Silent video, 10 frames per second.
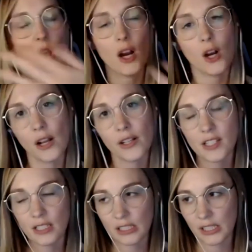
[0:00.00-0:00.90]

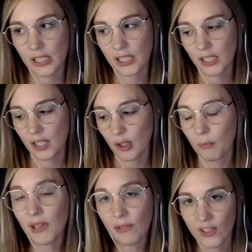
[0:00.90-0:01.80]
constantly
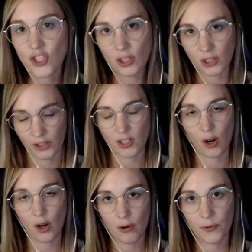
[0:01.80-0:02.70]
be vigilant
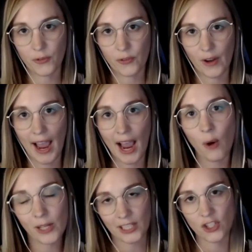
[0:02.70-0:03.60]
of
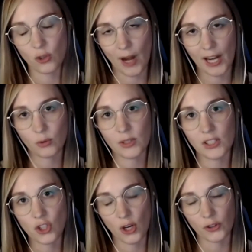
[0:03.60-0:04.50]
how we interact with
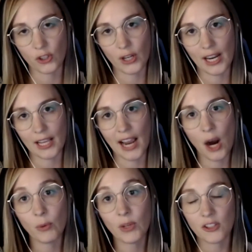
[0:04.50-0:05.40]
each other and
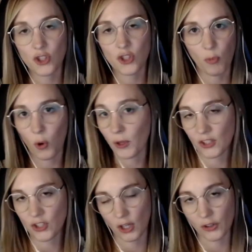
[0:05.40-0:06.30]
how we can support
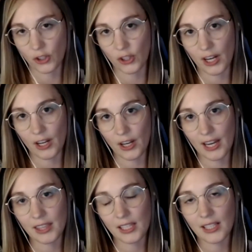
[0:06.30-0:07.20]
each other.
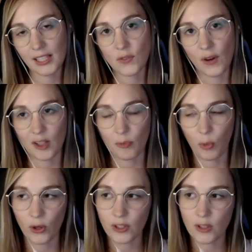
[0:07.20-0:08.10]
I think that's very
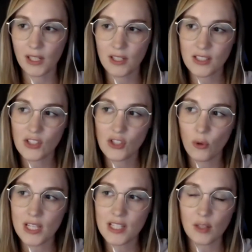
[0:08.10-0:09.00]
important, because it's
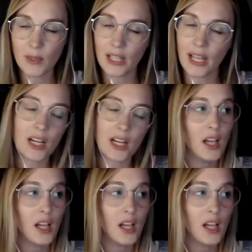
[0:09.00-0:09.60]
so easy to be like,